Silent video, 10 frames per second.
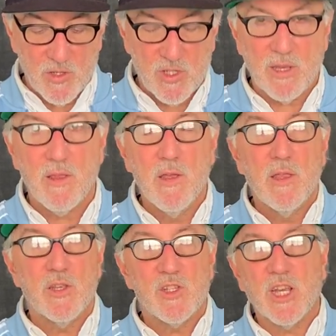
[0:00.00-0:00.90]

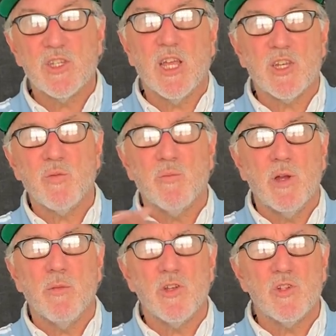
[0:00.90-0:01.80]
The 6.6 would
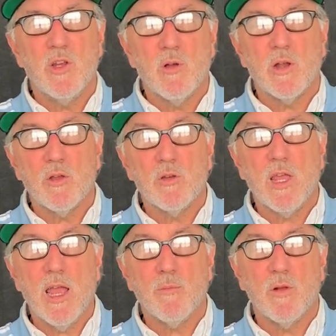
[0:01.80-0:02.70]
pretty much, on a
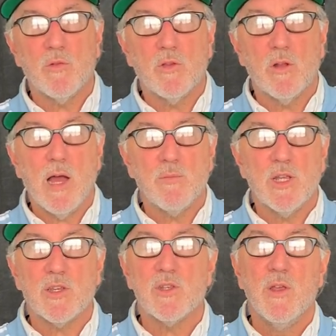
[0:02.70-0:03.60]
good camera with good
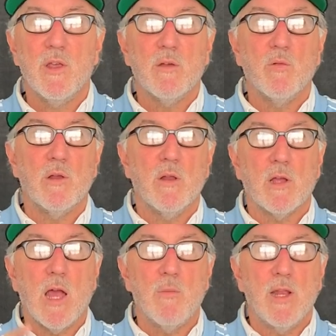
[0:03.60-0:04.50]
optics, would
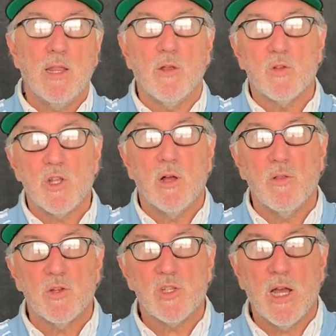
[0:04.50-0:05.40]
accommodate those
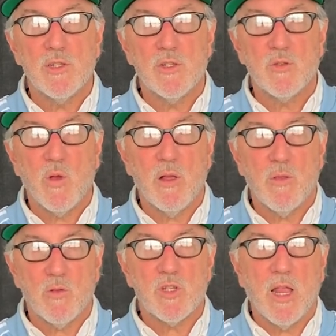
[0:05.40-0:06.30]
other sizes as
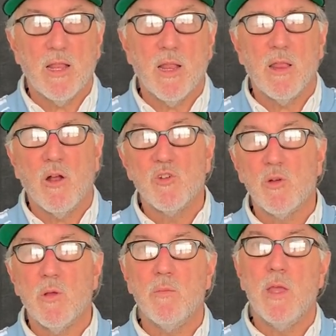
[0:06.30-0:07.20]
well, though slightly larger,
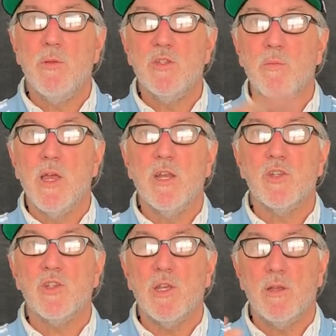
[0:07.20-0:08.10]
but maybe
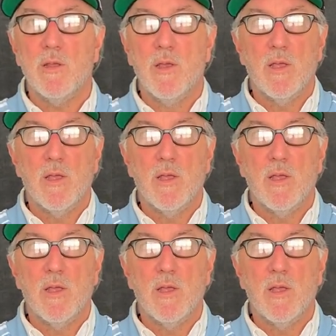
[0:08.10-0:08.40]
diminished in